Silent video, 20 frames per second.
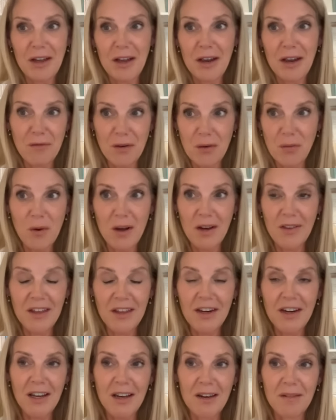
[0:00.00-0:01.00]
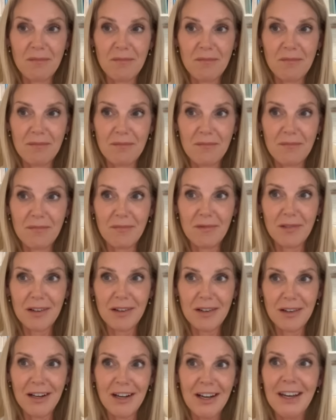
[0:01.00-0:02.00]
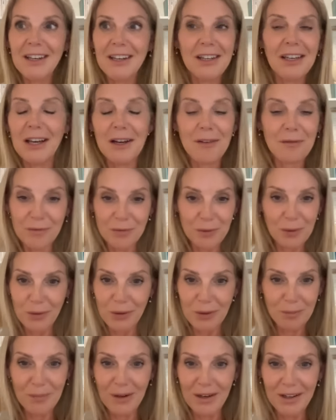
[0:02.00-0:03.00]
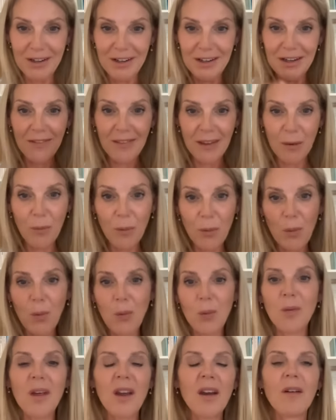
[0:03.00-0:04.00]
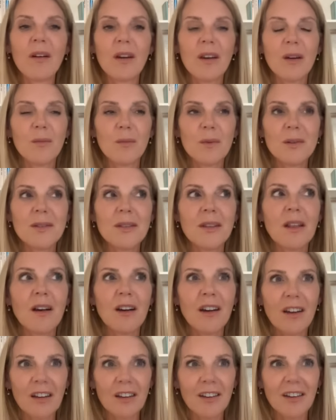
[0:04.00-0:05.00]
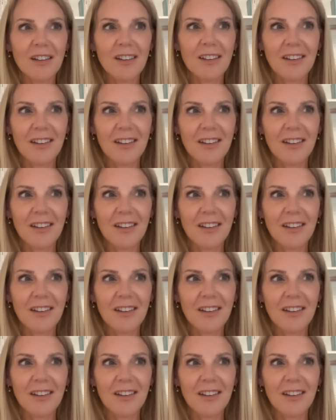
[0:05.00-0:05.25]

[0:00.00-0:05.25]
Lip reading: everyone that had I had love for in my heart, they were all there. And it was like